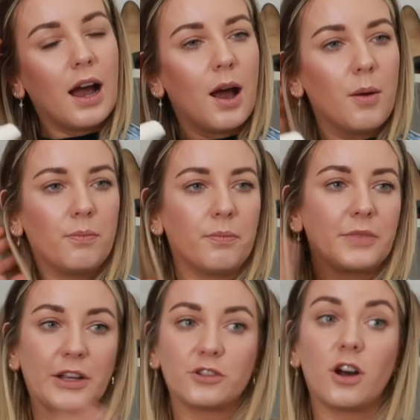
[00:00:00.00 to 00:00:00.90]

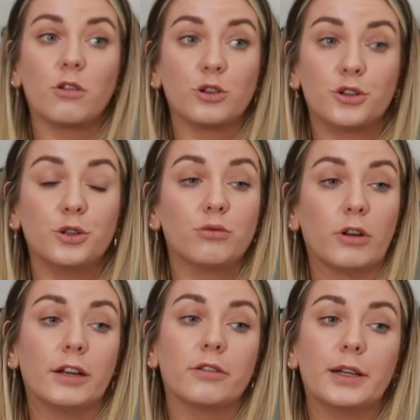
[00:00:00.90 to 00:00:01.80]
that Zara do
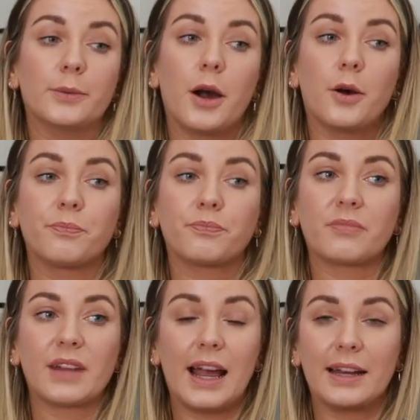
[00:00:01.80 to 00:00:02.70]
really, really well,
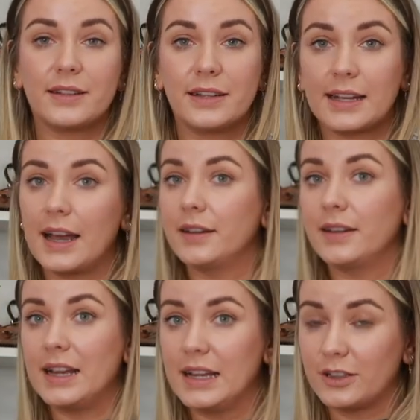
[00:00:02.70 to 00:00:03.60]
and again,
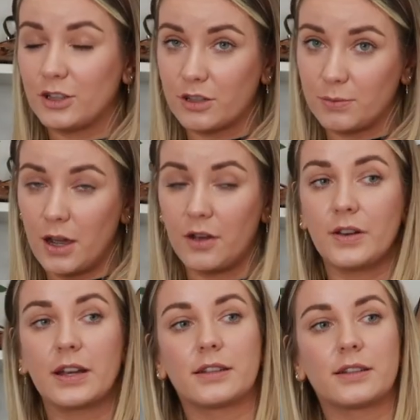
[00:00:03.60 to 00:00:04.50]
it's just
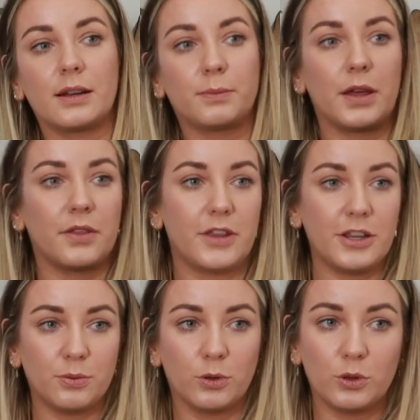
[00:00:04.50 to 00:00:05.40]
perfect. But
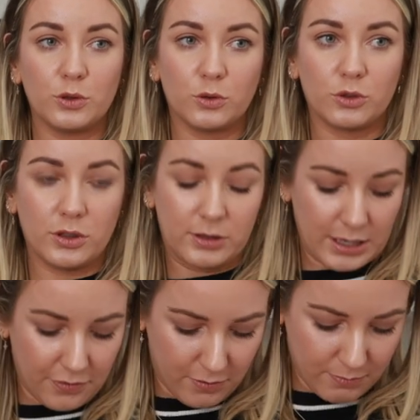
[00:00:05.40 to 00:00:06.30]
this one is also
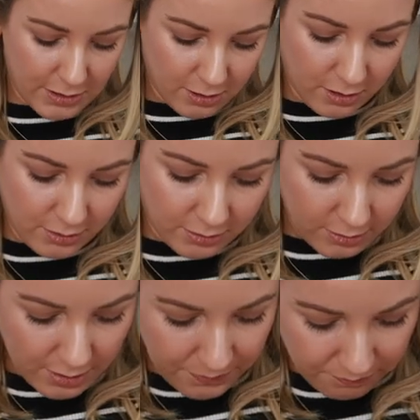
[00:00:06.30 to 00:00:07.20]
different
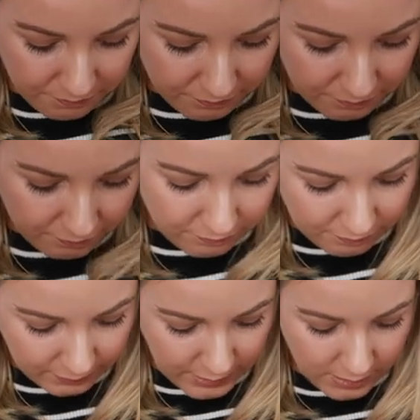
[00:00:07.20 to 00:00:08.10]
because,
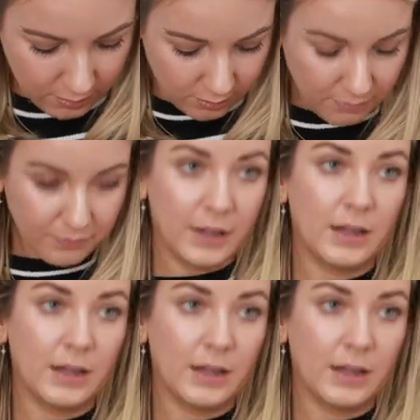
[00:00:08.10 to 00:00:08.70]
but